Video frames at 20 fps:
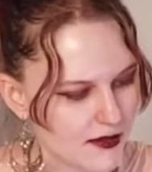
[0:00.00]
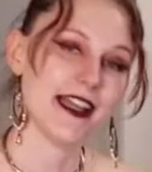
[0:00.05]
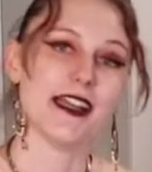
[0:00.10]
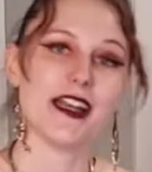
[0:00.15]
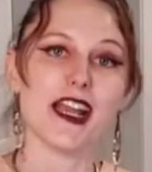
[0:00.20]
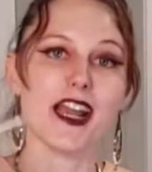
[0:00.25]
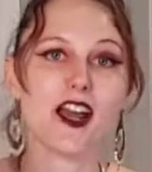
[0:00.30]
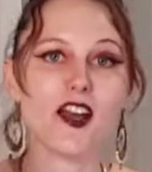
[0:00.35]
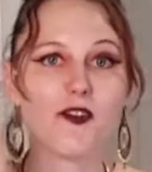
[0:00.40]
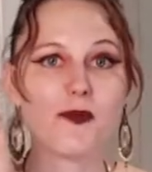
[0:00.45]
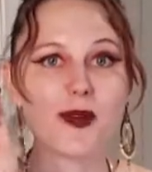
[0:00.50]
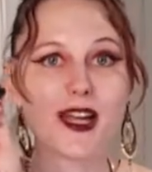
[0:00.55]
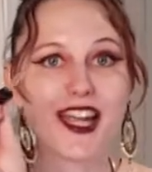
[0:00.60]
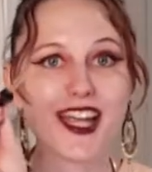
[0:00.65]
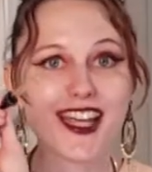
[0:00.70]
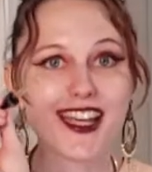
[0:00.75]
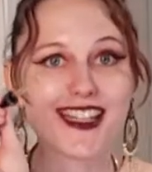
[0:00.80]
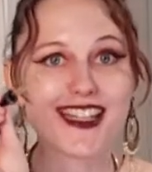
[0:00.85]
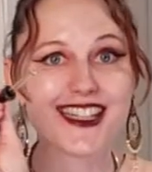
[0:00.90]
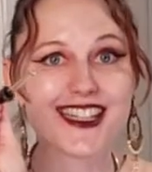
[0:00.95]
and I have my
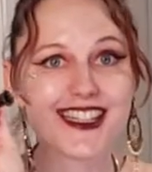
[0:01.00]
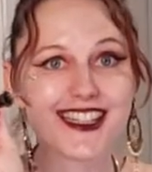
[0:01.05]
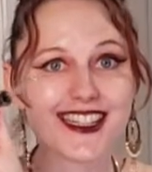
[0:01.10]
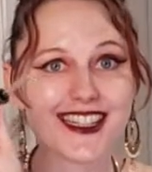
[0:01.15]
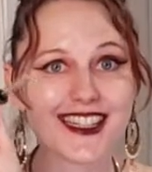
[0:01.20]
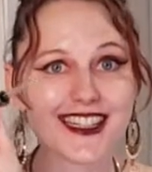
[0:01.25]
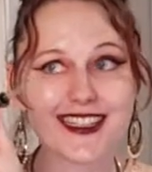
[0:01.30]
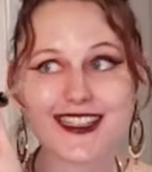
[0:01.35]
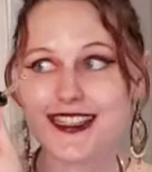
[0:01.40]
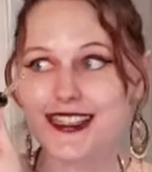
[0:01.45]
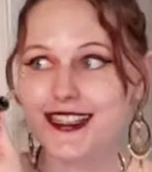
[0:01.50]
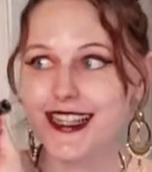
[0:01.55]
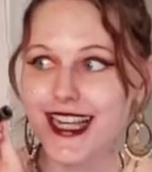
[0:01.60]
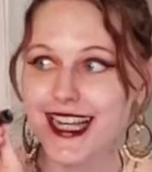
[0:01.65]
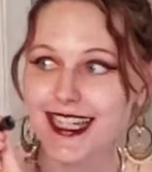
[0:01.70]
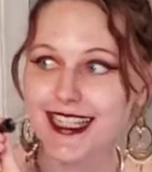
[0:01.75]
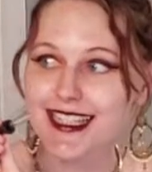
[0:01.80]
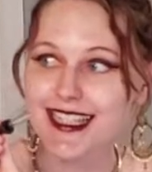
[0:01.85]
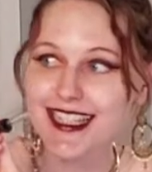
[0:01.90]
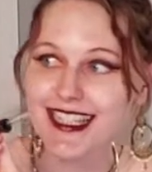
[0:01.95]
handy
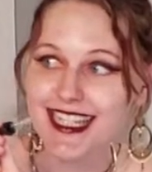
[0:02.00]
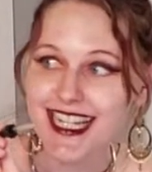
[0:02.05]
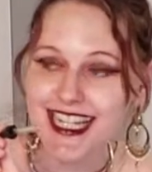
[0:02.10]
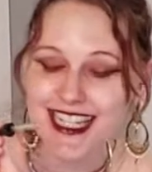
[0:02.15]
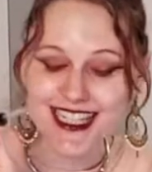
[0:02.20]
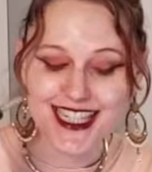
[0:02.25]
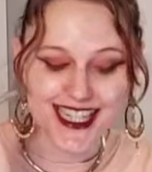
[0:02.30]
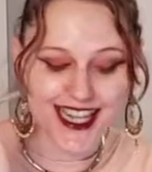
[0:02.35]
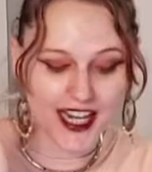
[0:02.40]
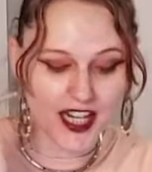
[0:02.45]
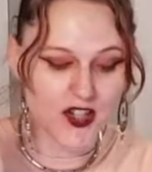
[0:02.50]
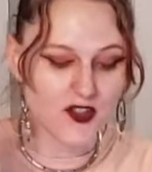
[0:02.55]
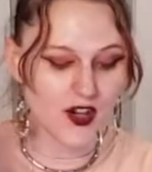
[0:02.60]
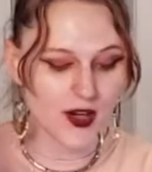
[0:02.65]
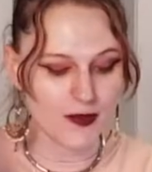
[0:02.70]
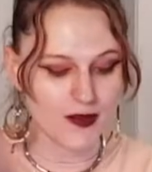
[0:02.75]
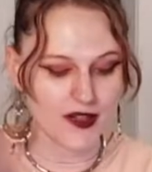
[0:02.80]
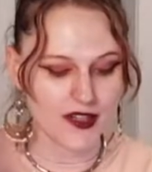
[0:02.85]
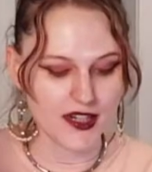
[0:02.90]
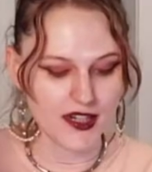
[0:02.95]
dandy
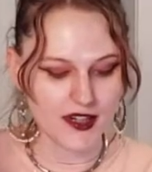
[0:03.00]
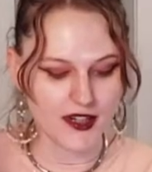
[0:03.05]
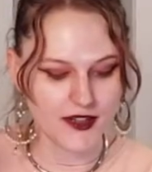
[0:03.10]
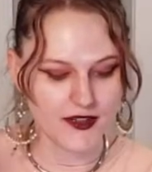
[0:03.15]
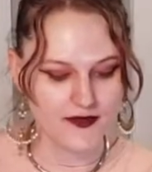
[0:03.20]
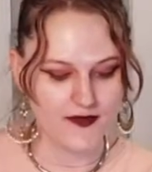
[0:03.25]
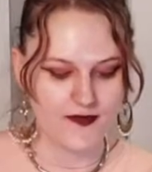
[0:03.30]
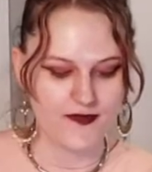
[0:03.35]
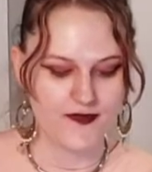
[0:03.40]
eyedropper here